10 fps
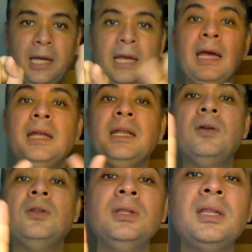Okay,
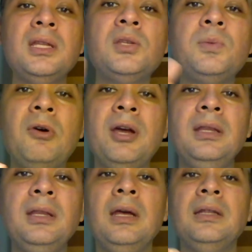now note at this
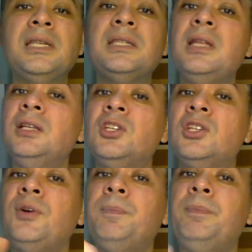point, this is not
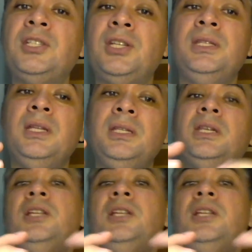just for pitches, this is a